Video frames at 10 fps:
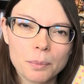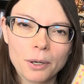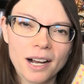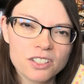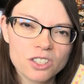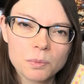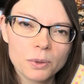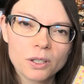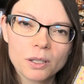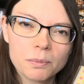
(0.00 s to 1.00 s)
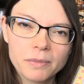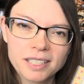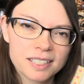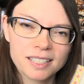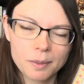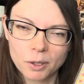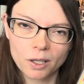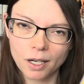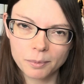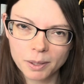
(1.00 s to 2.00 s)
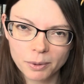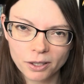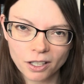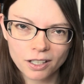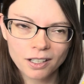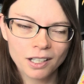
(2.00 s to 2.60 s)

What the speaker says: Pratchett book meets an Abercrombie book,